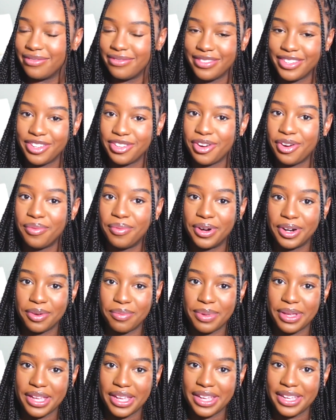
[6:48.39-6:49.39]
You don't want to
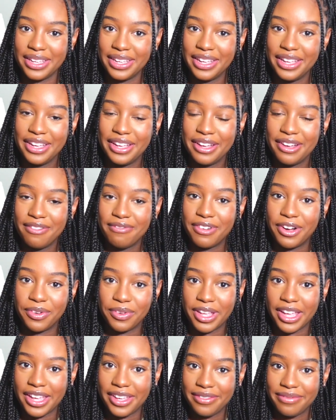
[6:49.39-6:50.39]
be
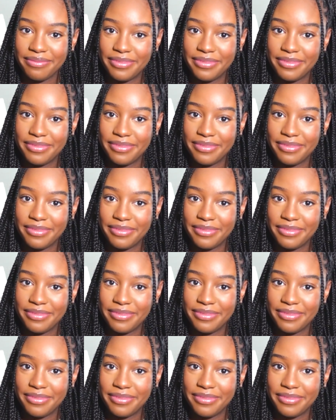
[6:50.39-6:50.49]
funky.